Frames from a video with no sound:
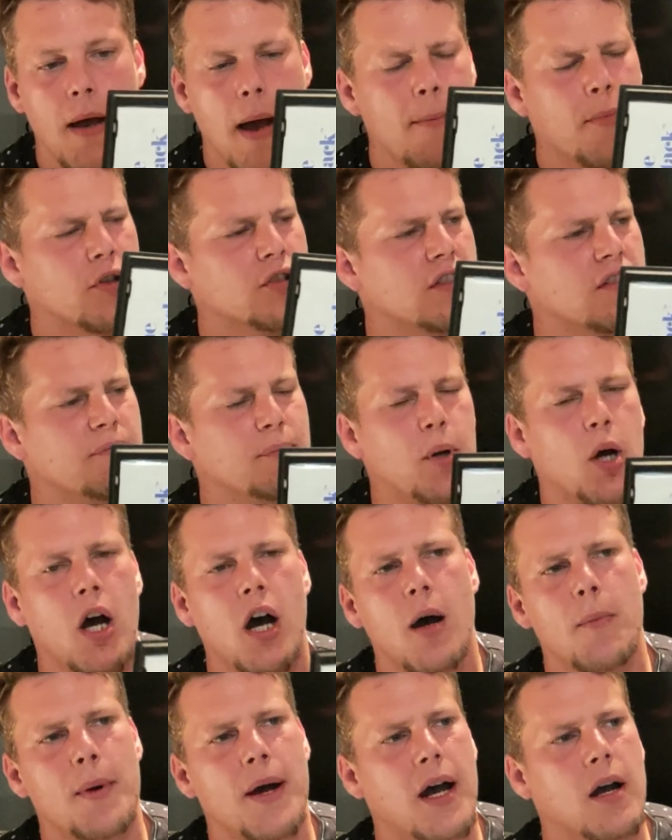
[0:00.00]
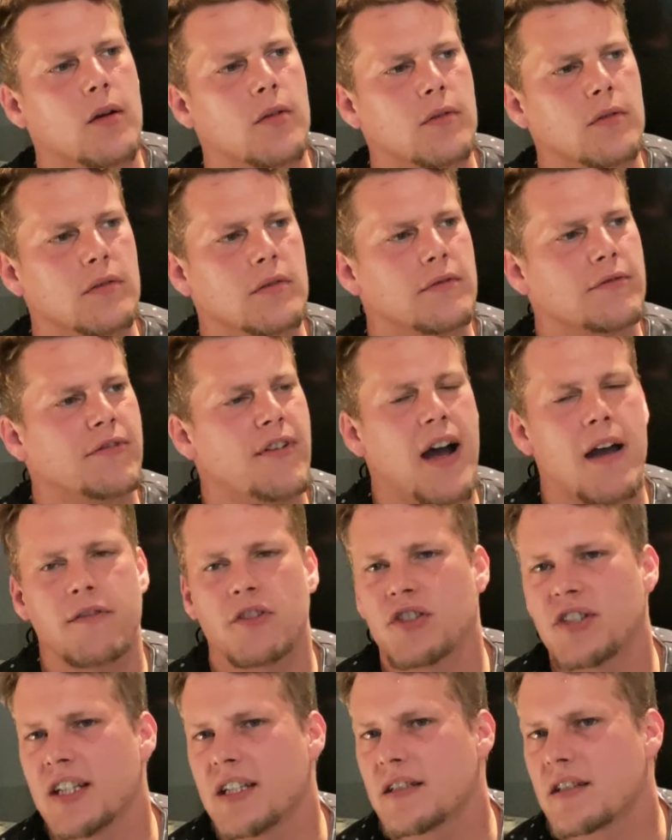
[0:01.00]
I must have bought about 5
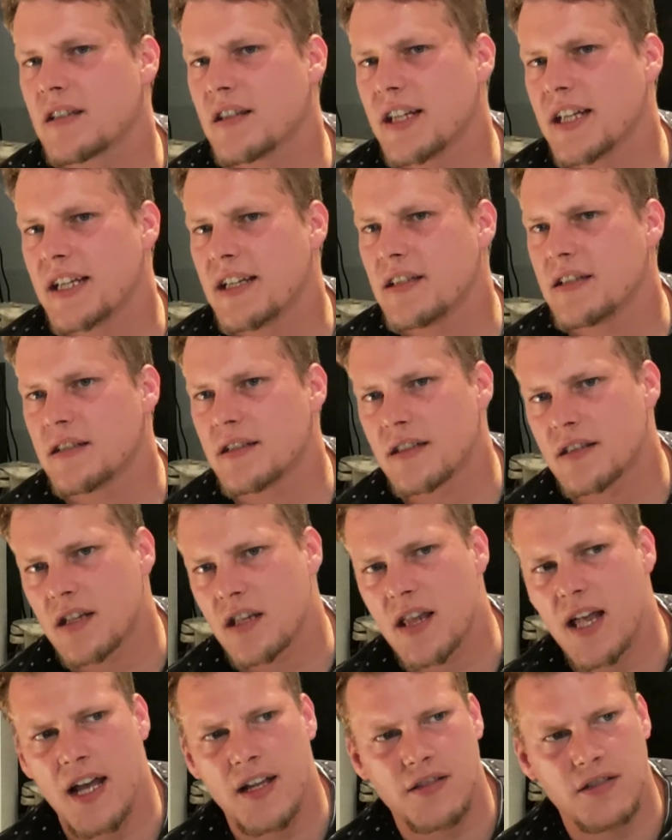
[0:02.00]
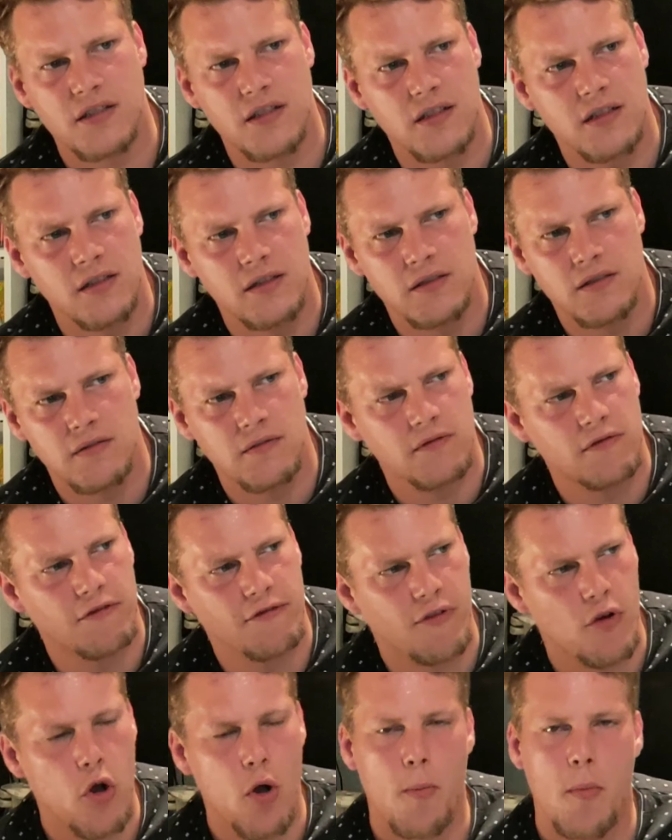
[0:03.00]
or 6 of these in the last
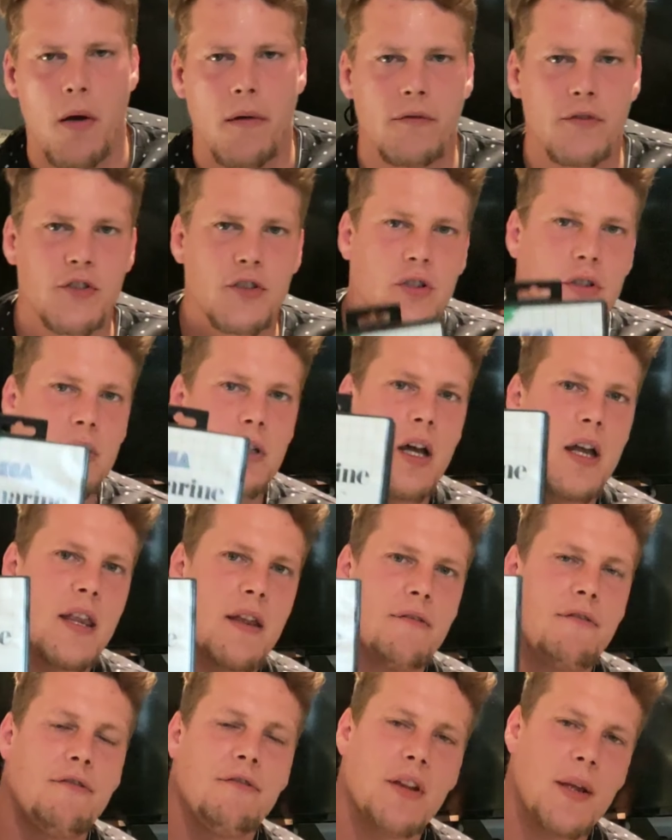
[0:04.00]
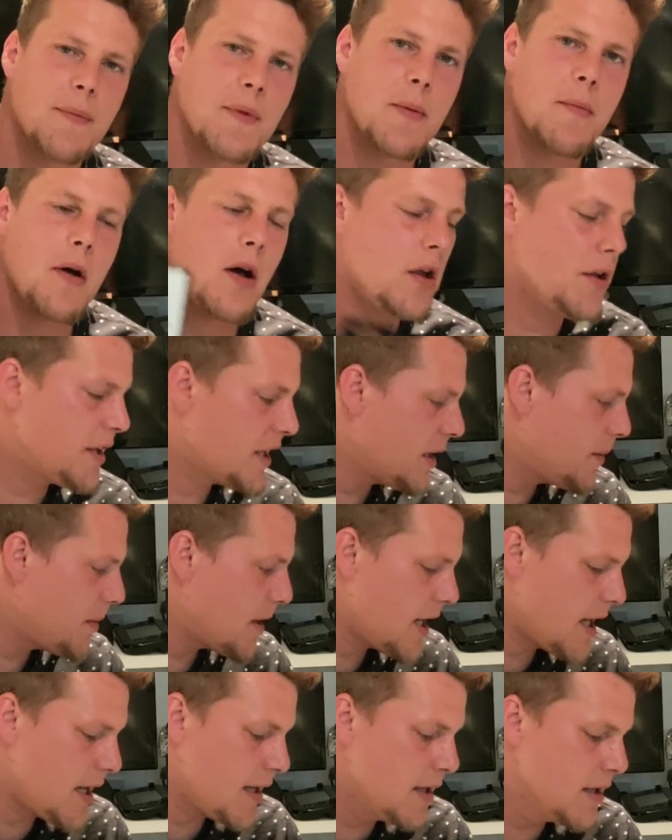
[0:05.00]
4 months and then flipped them all on
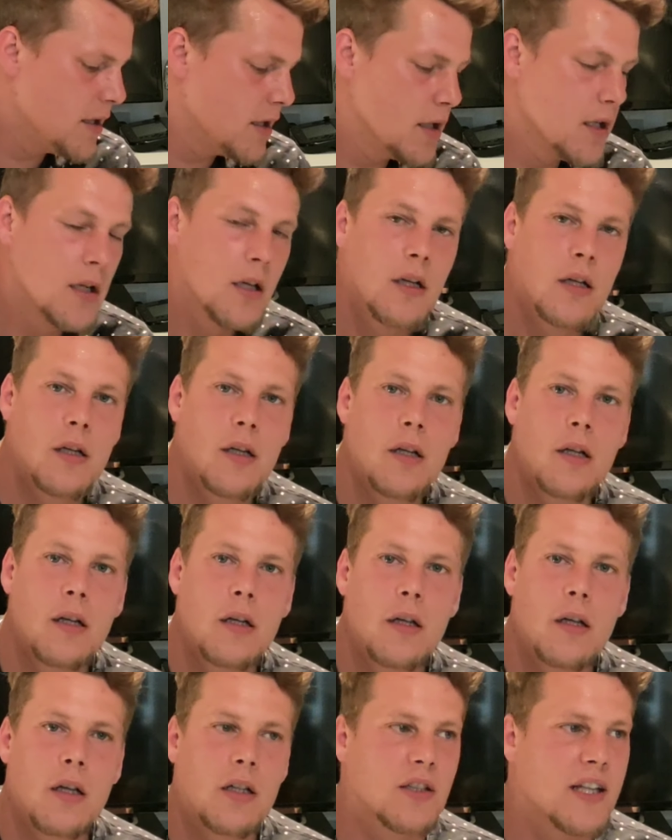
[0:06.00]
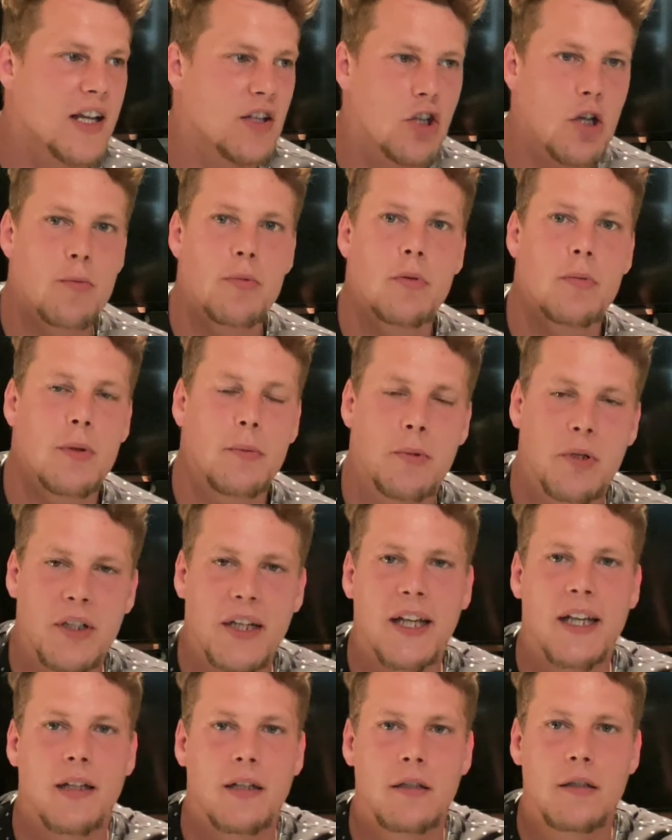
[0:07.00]
eBay and like double my
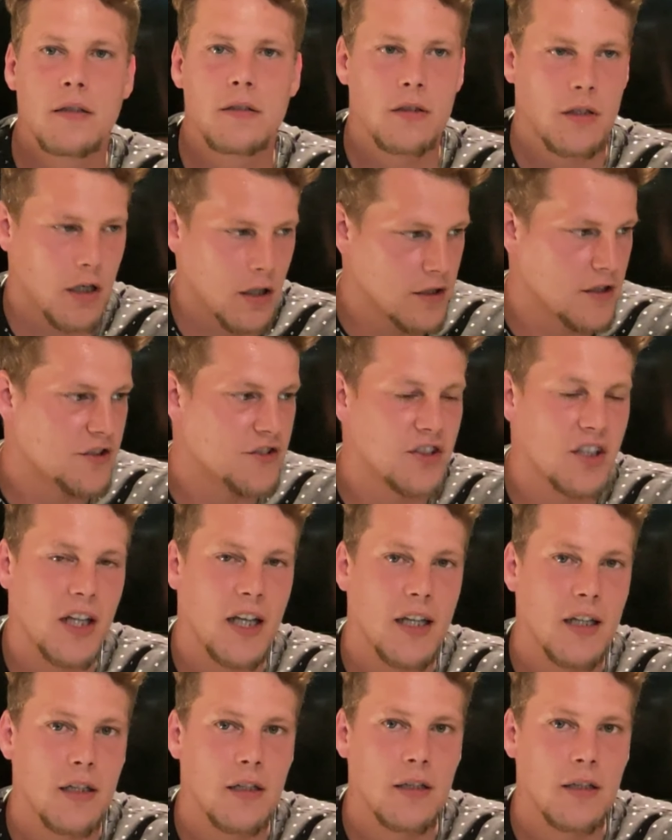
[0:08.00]
money, honestly.